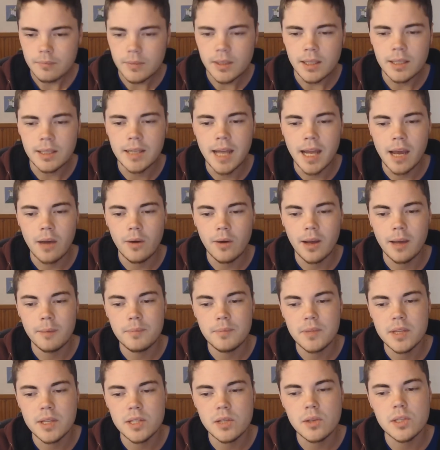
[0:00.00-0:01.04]
Now,
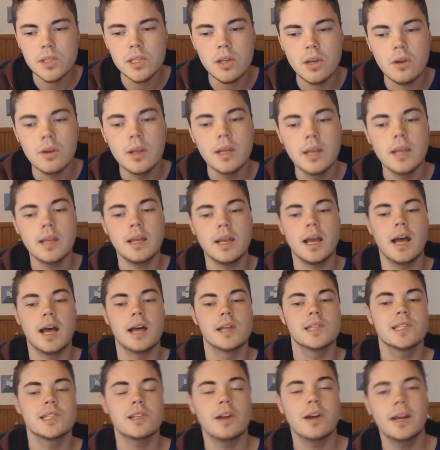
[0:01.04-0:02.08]
there's also
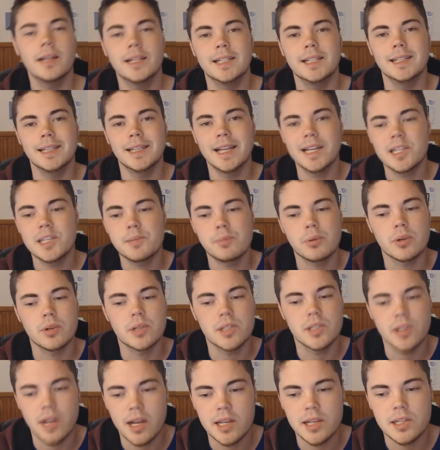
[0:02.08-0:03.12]
slightly less
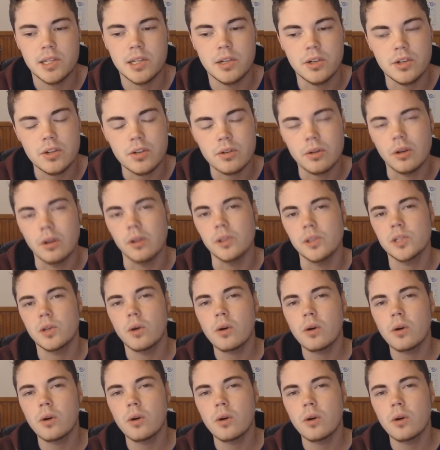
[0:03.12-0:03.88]
precise controls.